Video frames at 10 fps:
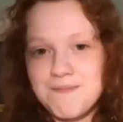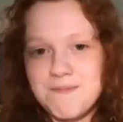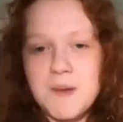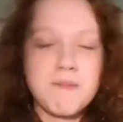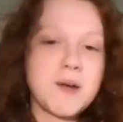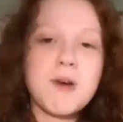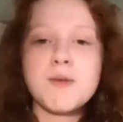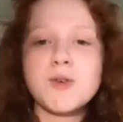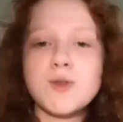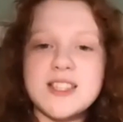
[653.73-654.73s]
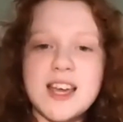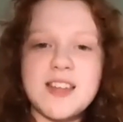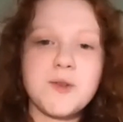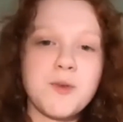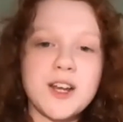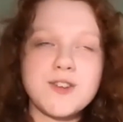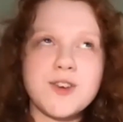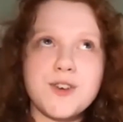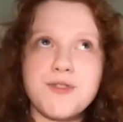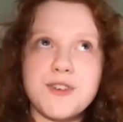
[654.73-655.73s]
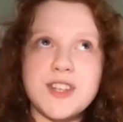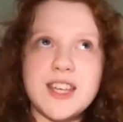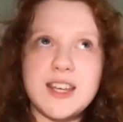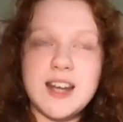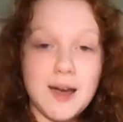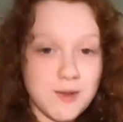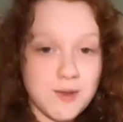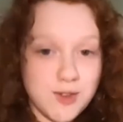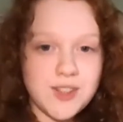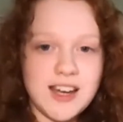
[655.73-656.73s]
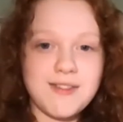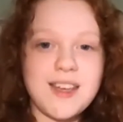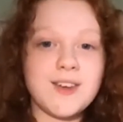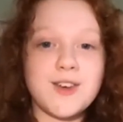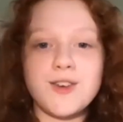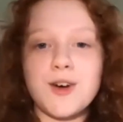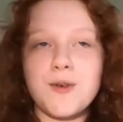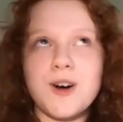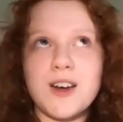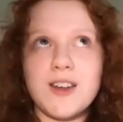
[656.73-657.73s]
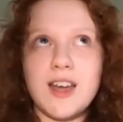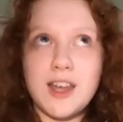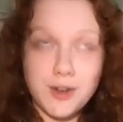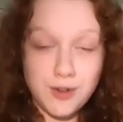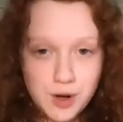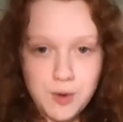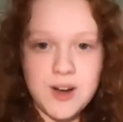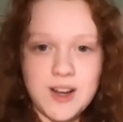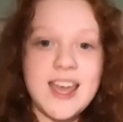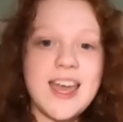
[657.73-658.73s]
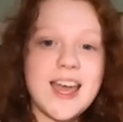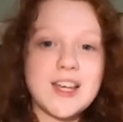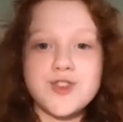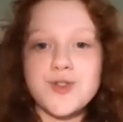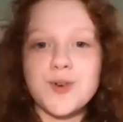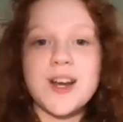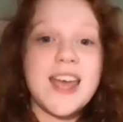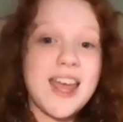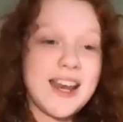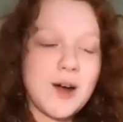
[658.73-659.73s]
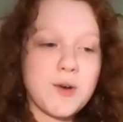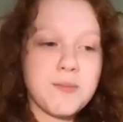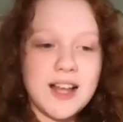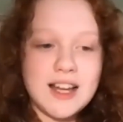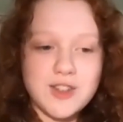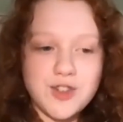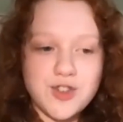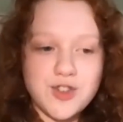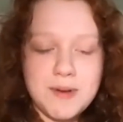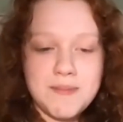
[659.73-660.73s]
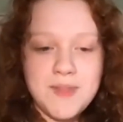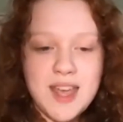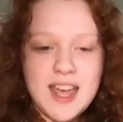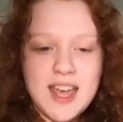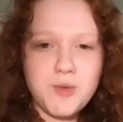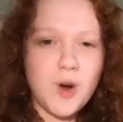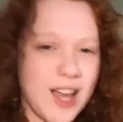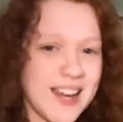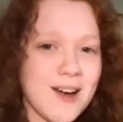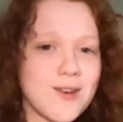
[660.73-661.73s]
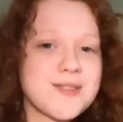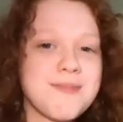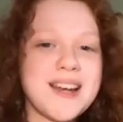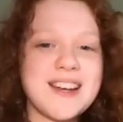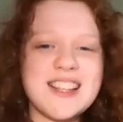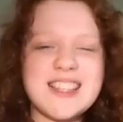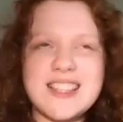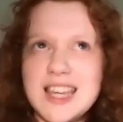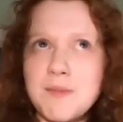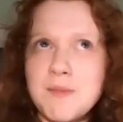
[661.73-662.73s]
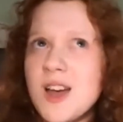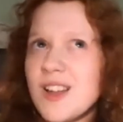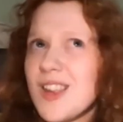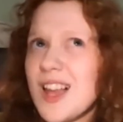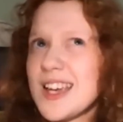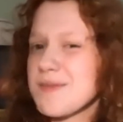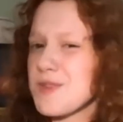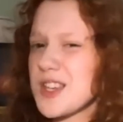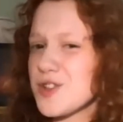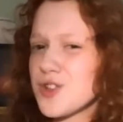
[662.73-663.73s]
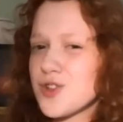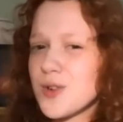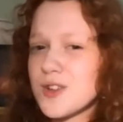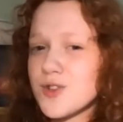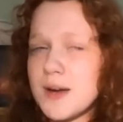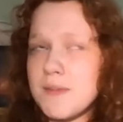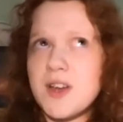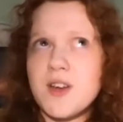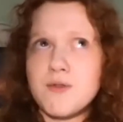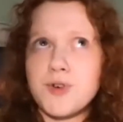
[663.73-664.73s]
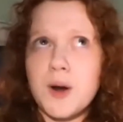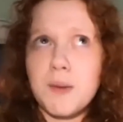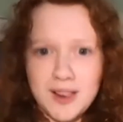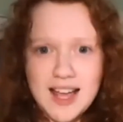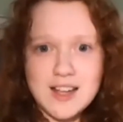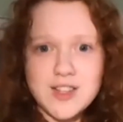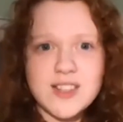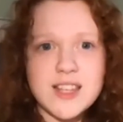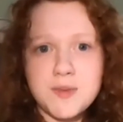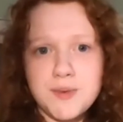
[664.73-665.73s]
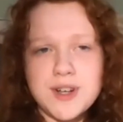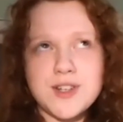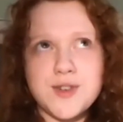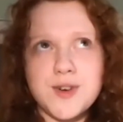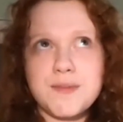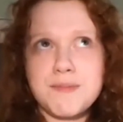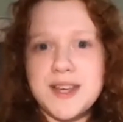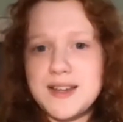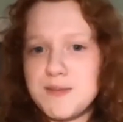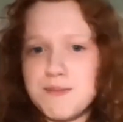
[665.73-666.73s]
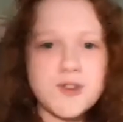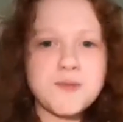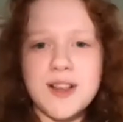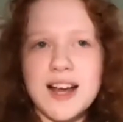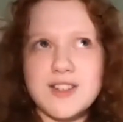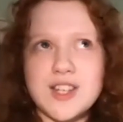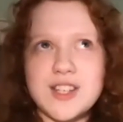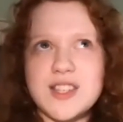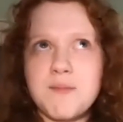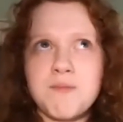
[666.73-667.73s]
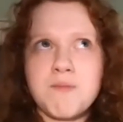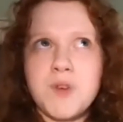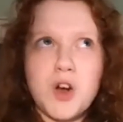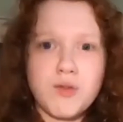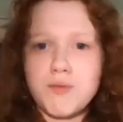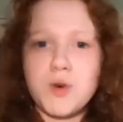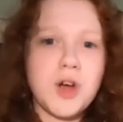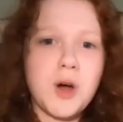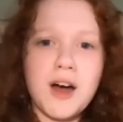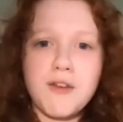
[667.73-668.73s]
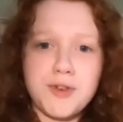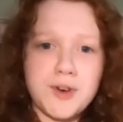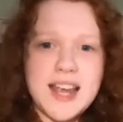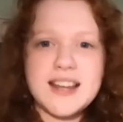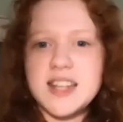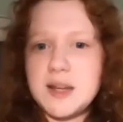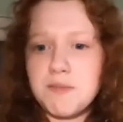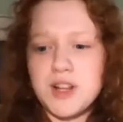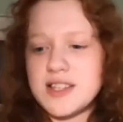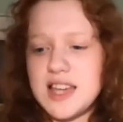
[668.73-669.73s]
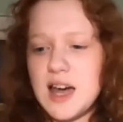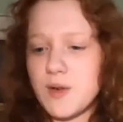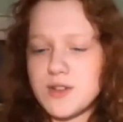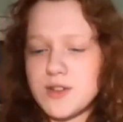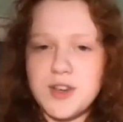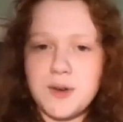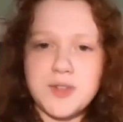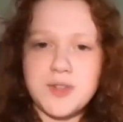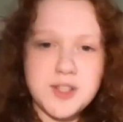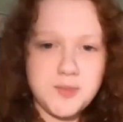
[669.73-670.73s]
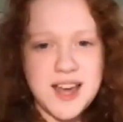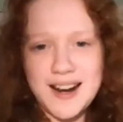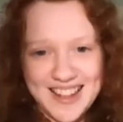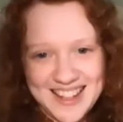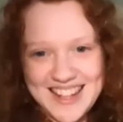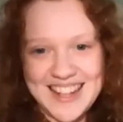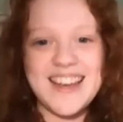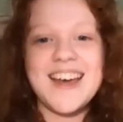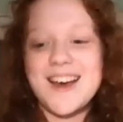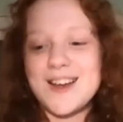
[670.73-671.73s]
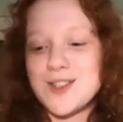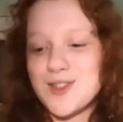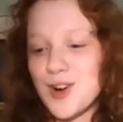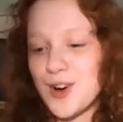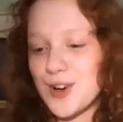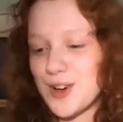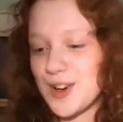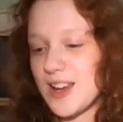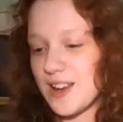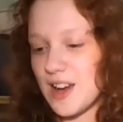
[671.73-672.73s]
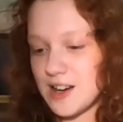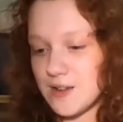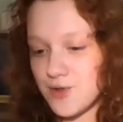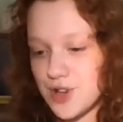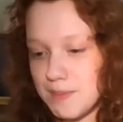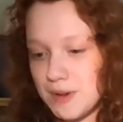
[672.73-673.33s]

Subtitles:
My mom always said that when I turned 15, I was old enough and could go on a short 8-hour pelagic trip. And while hours might not seem like such a short trip, for a pelagic, that's pretty short because most pelagics will go out for 18 plus hours. So this was kind of like a starter kind of trip.